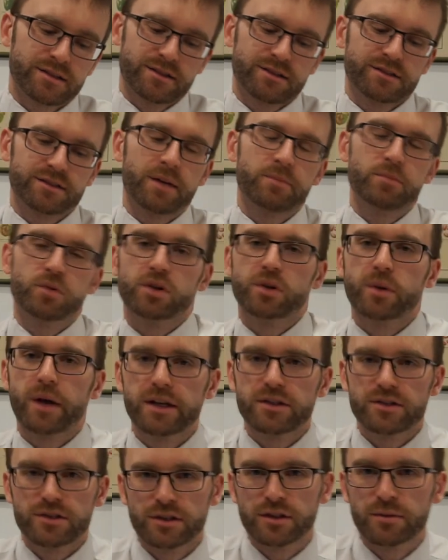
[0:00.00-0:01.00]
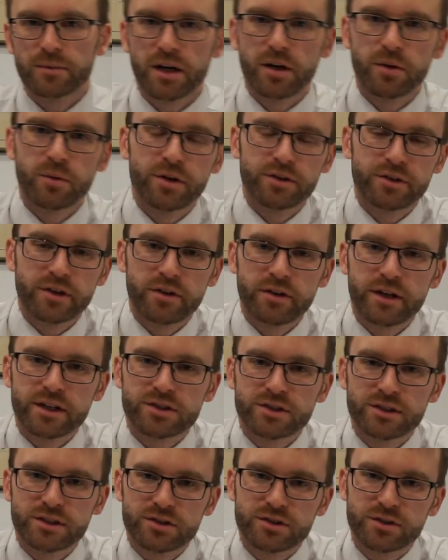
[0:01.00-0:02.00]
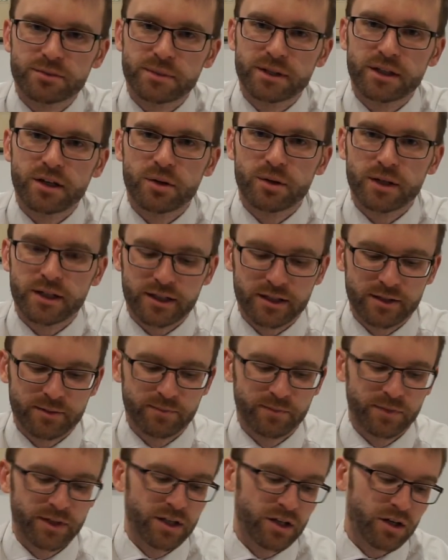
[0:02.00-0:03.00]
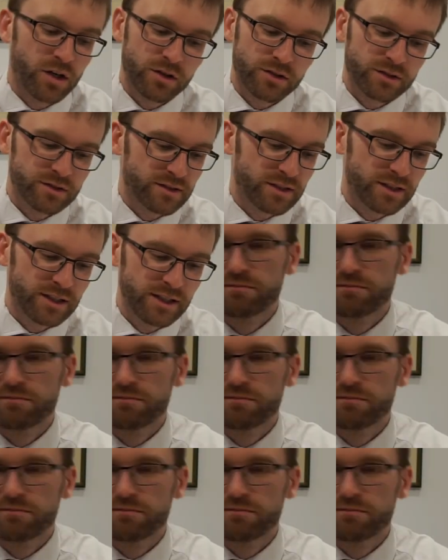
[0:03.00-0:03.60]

a separate question about what direction it should be going in. Honestly,